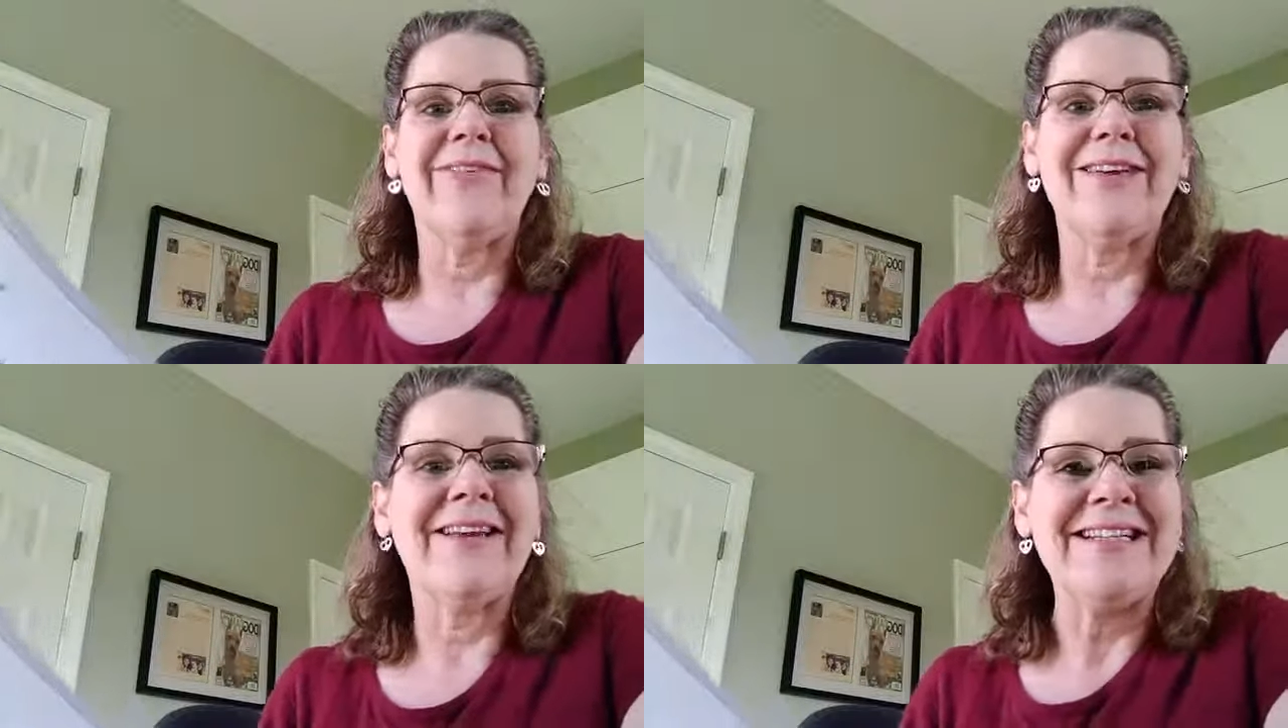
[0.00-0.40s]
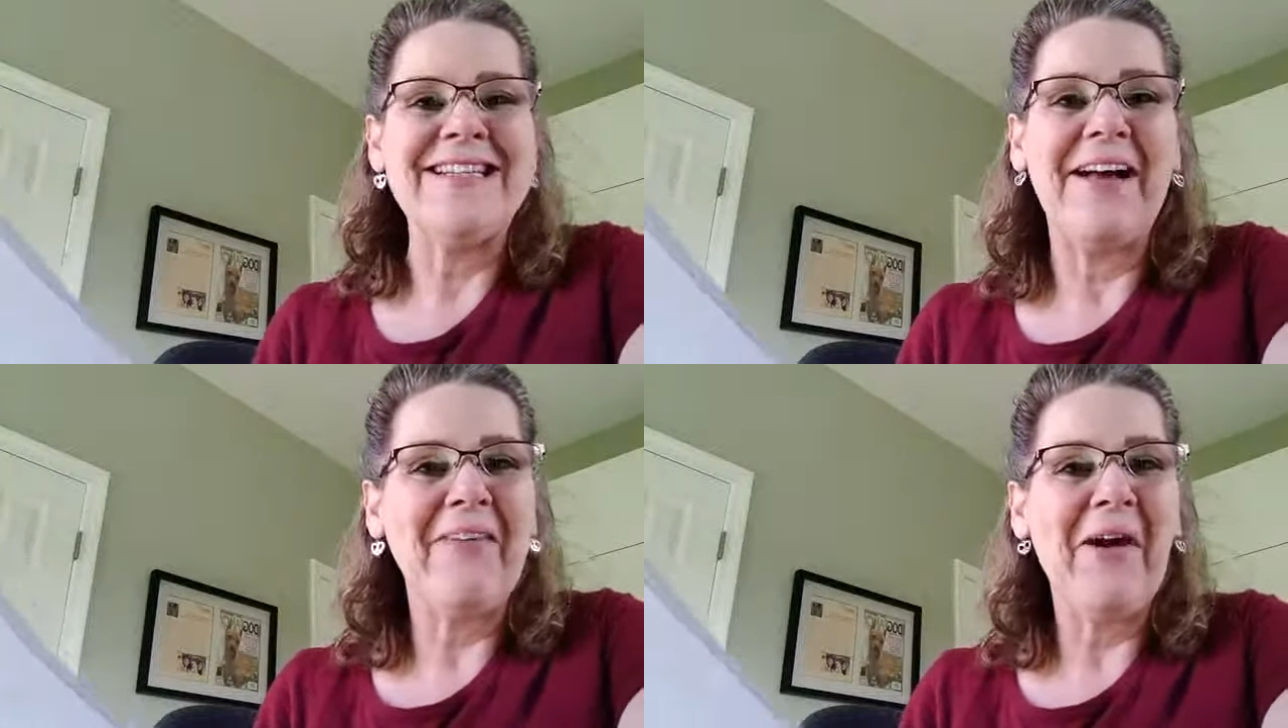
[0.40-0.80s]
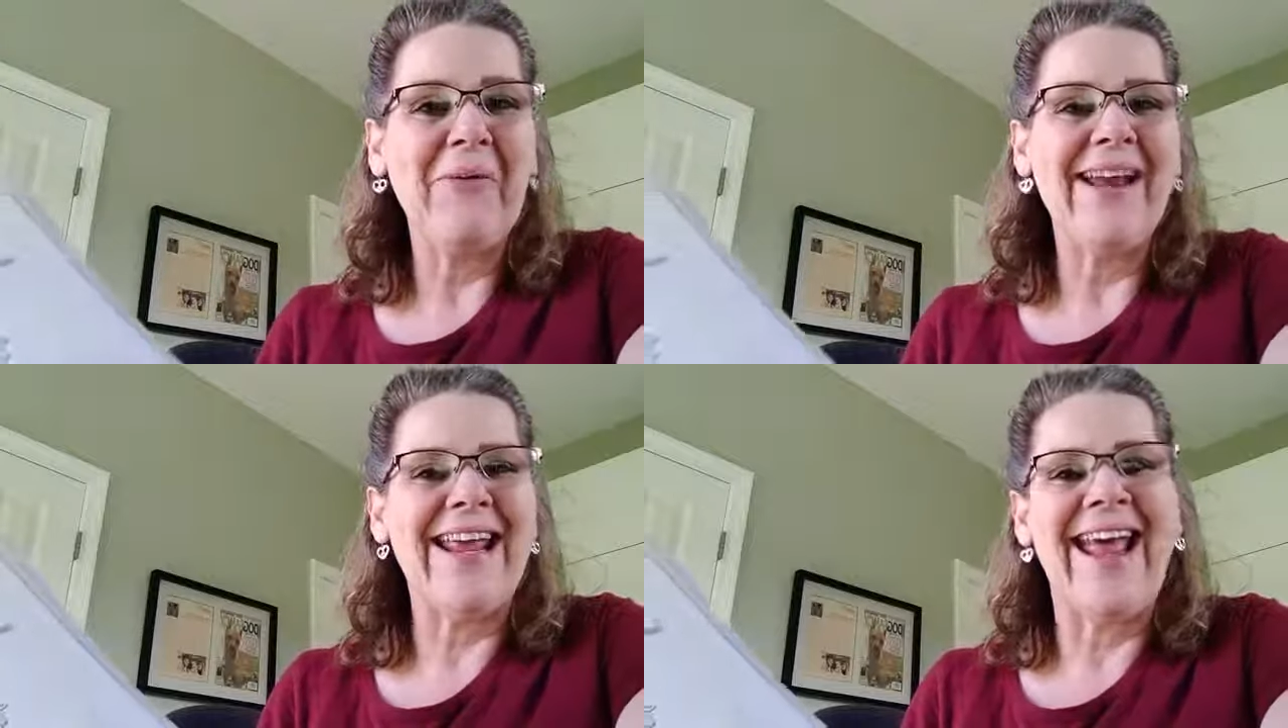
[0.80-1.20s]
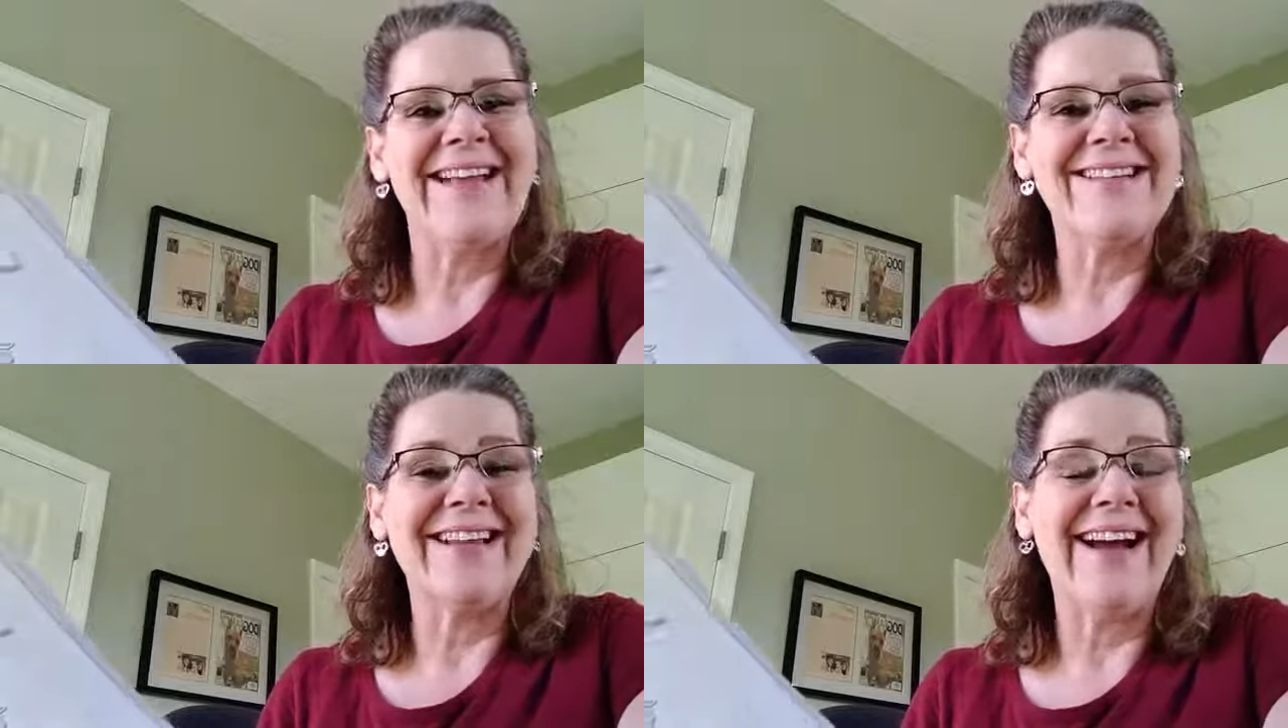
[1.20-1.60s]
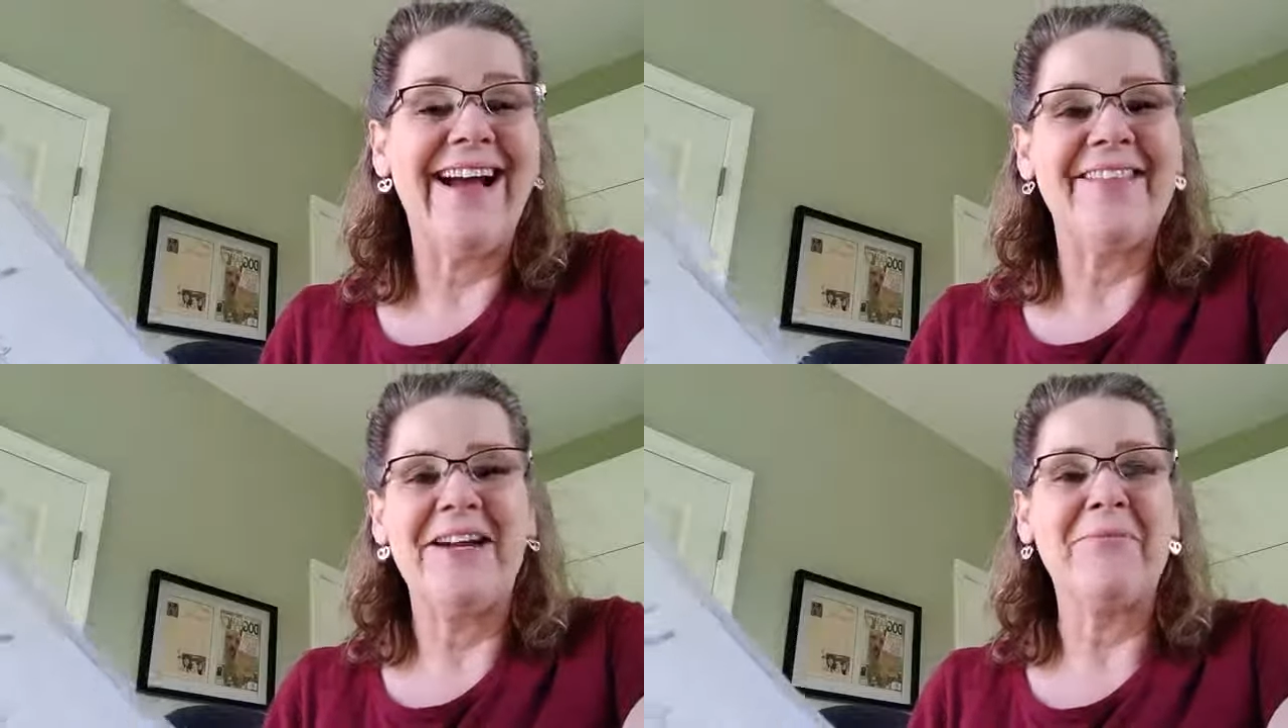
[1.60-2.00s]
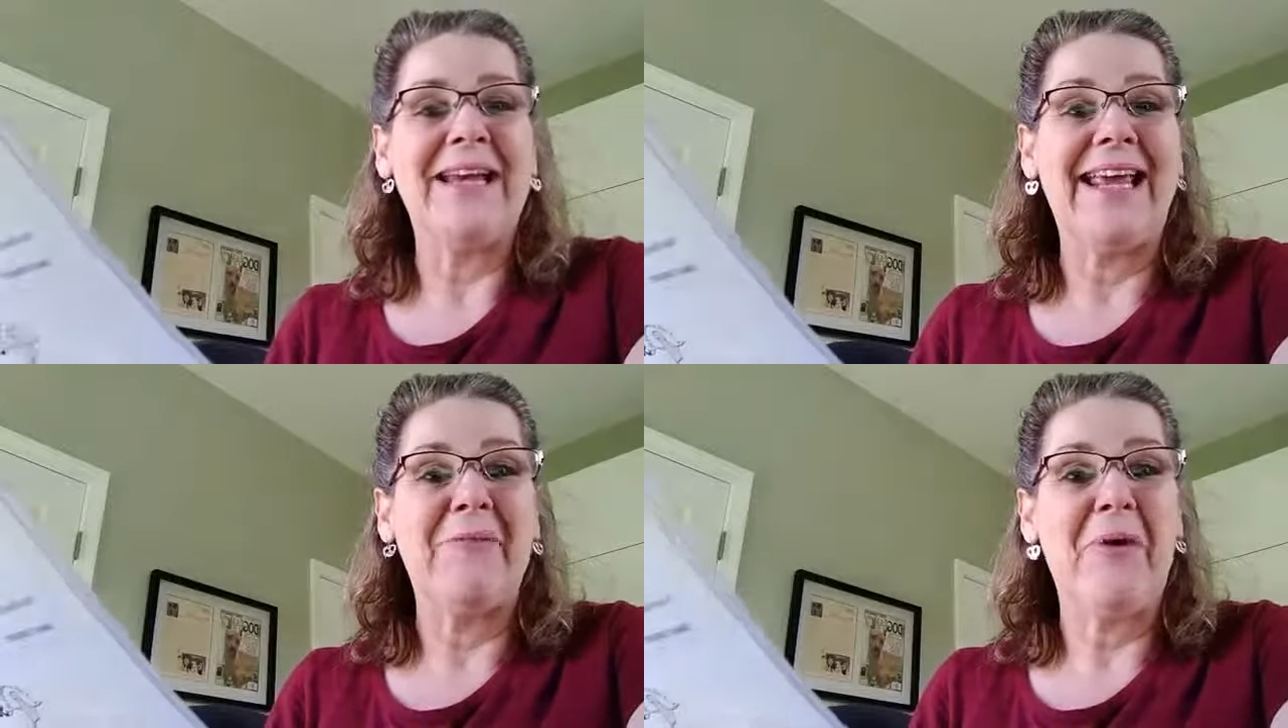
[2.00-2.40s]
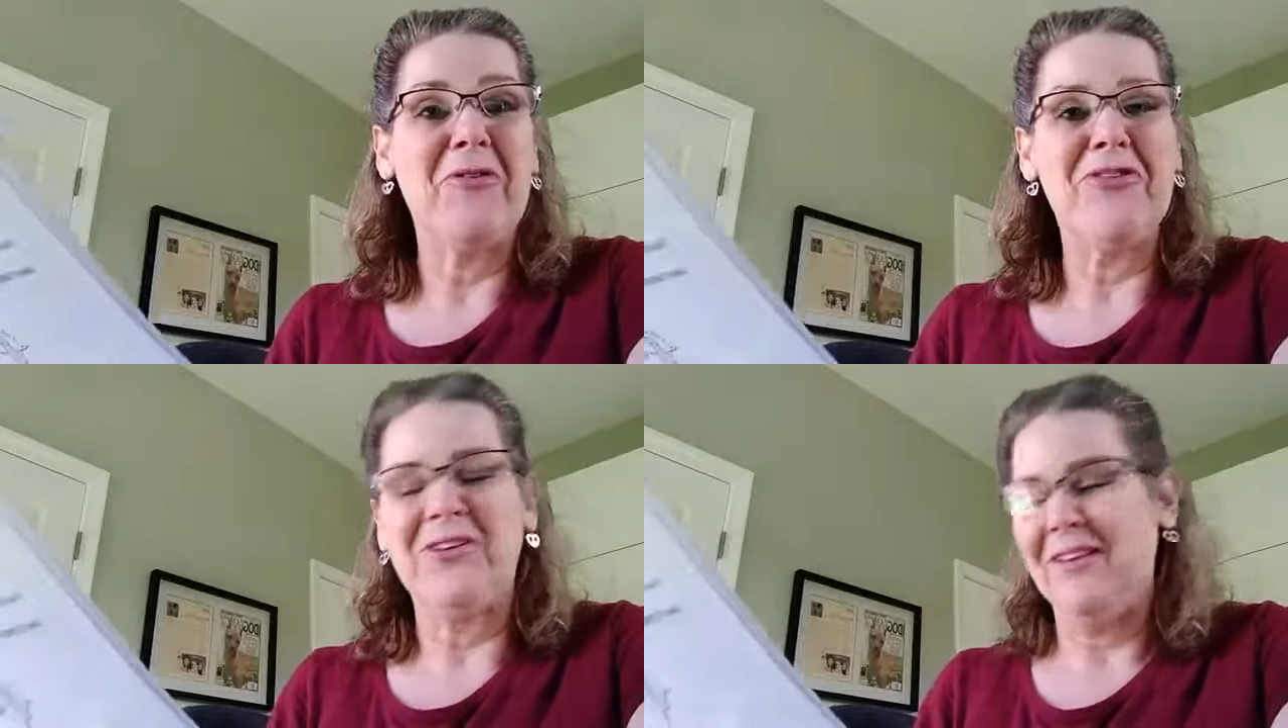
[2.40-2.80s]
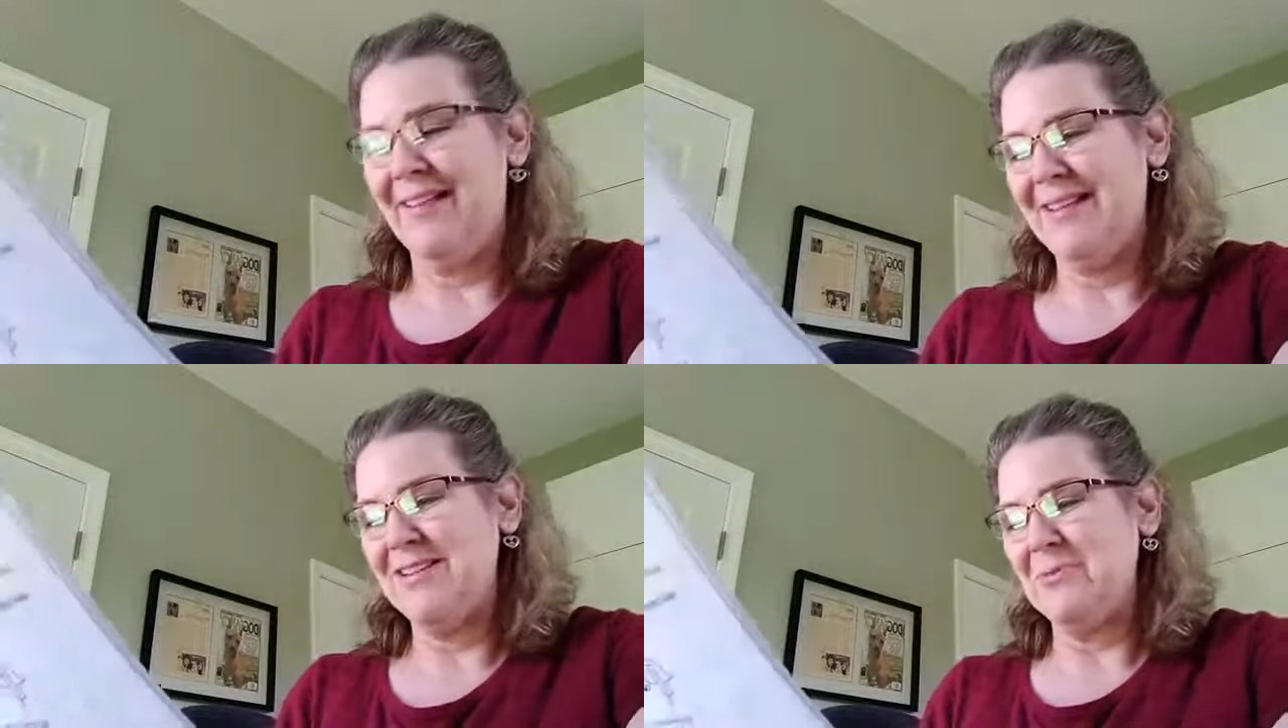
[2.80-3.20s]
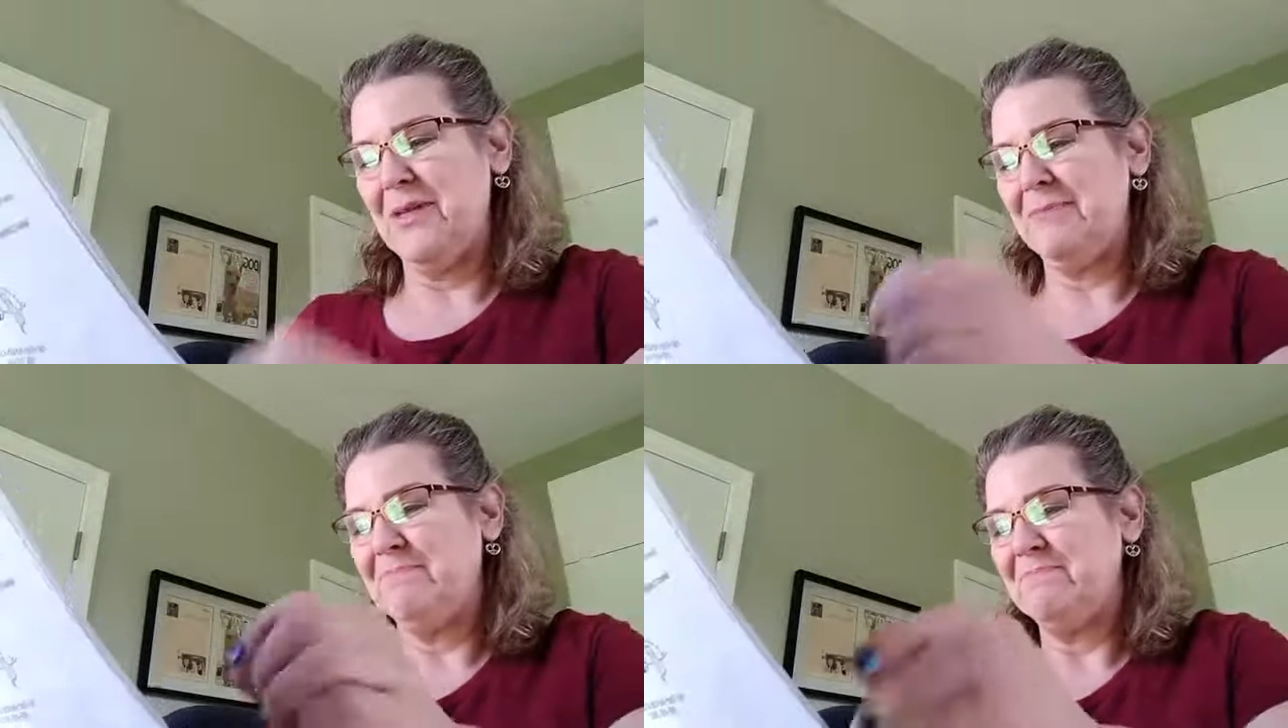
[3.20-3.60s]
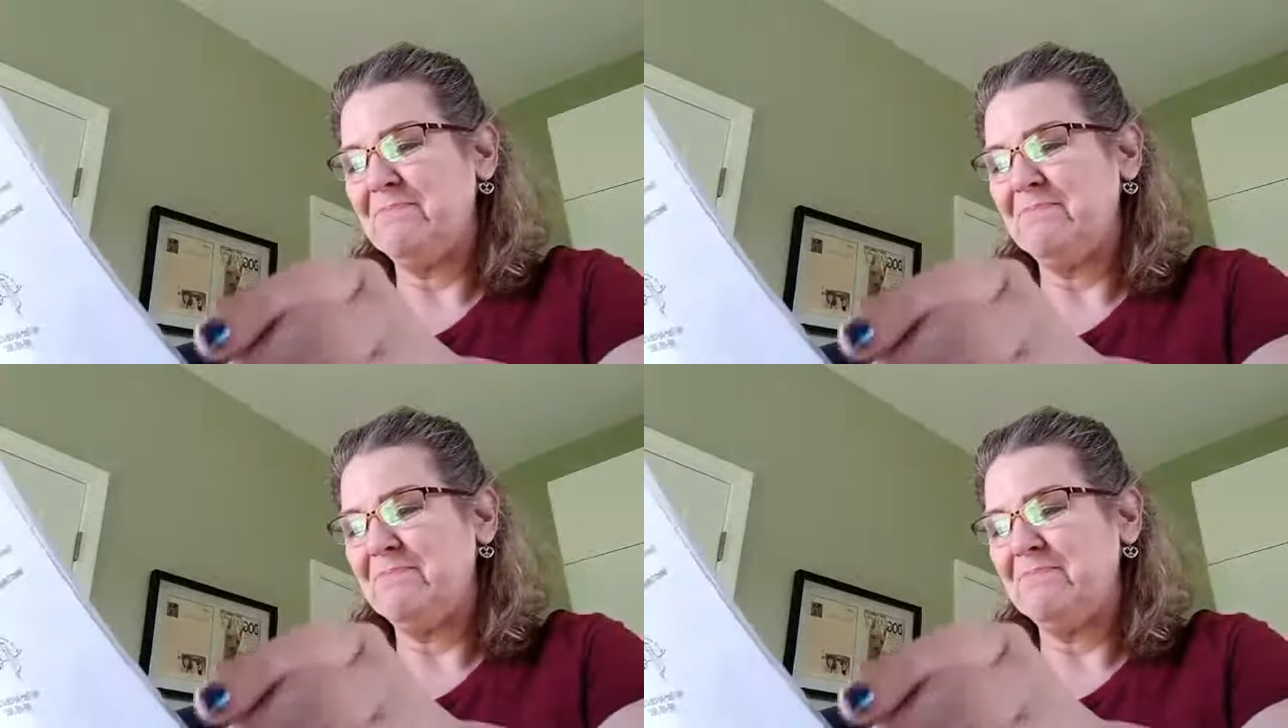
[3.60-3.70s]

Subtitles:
You can tell already, hey Scott, that I'm going to get emotional on this one.